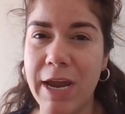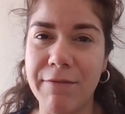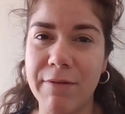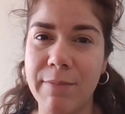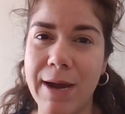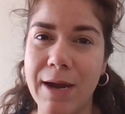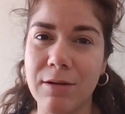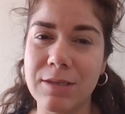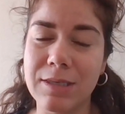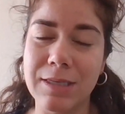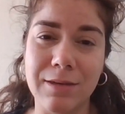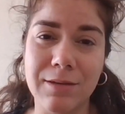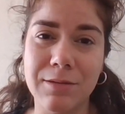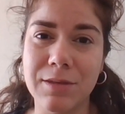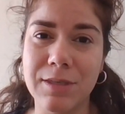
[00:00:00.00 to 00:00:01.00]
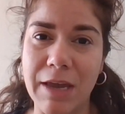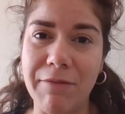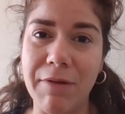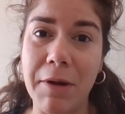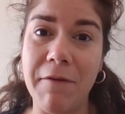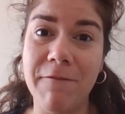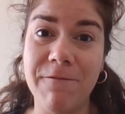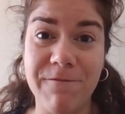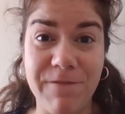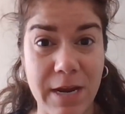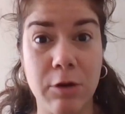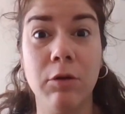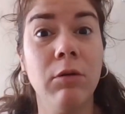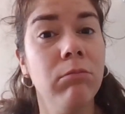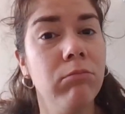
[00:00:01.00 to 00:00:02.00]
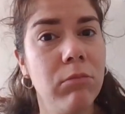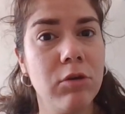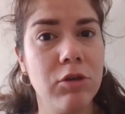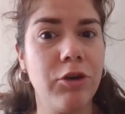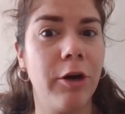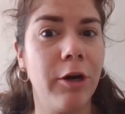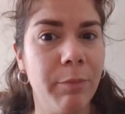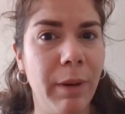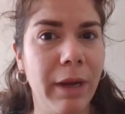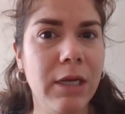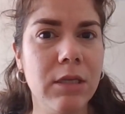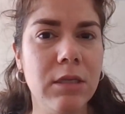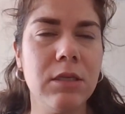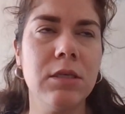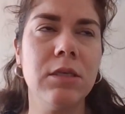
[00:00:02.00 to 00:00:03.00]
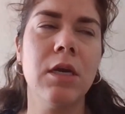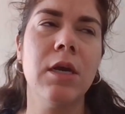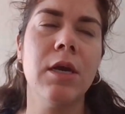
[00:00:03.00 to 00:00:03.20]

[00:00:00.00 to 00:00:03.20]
we have about 6 to 7 fatal shark bites.